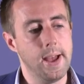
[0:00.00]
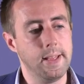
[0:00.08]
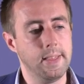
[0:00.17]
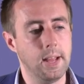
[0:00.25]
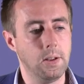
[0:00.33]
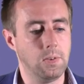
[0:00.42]

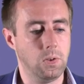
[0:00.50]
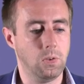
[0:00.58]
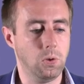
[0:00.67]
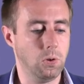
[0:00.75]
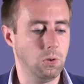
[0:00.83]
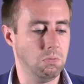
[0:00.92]
And that is a
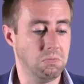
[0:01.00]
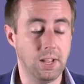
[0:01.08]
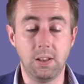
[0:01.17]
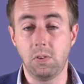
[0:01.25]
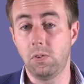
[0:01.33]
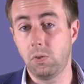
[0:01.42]

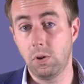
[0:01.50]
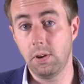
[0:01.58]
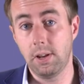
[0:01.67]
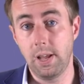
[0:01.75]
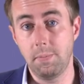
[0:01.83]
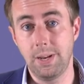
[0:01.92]

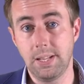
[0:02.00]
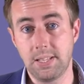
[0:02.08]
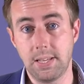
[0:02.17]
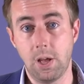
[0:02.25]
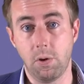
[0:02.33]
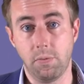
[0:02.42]
certain claim in
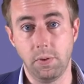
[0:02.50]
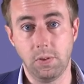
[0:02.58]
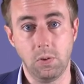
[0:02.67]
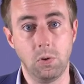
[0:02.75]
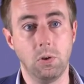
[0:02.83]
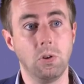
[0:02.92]
itself.
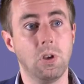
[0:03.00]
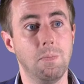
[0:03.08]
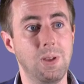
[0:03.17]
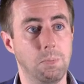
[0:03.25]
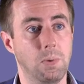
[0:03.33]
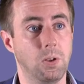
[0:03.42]
It's a certain
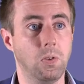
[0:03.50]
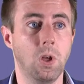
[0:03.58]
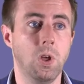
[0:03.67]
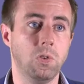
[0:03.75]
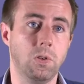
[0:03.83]
commitment.